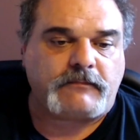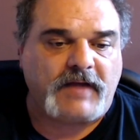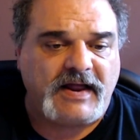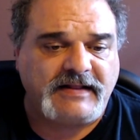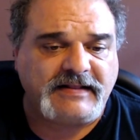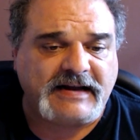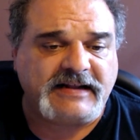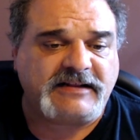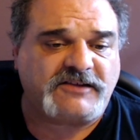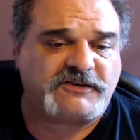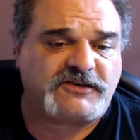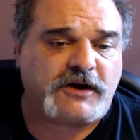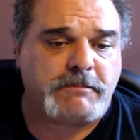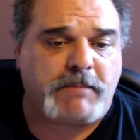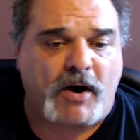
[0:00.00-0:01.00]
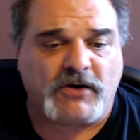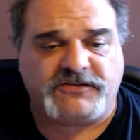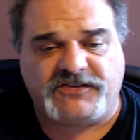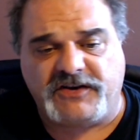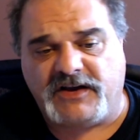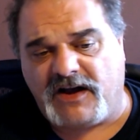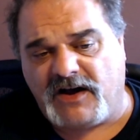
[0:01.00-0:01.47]
And then he does an
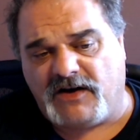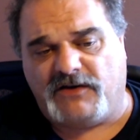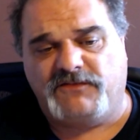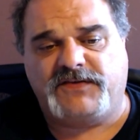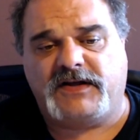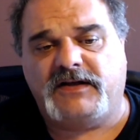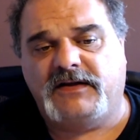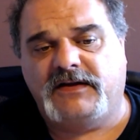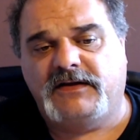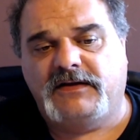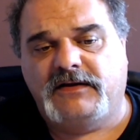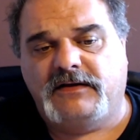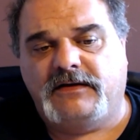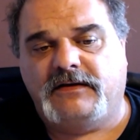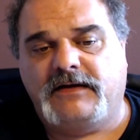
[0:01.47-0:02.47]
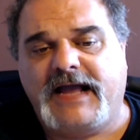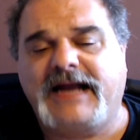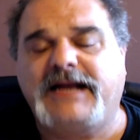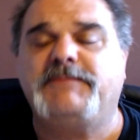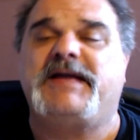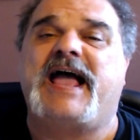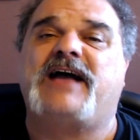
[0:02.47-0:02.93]
unboxing of
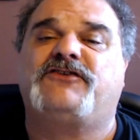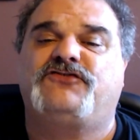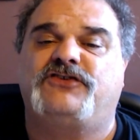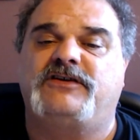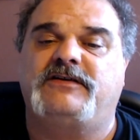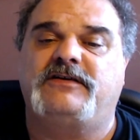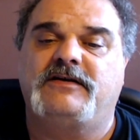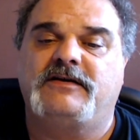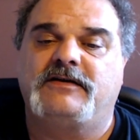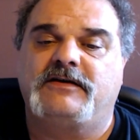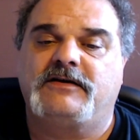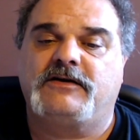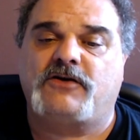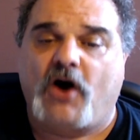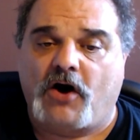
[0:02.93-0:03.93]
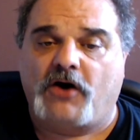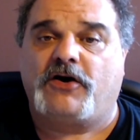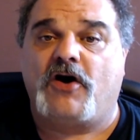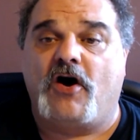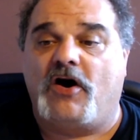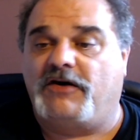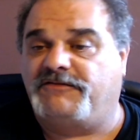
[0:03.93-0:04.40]
Enemy Action Kharkov.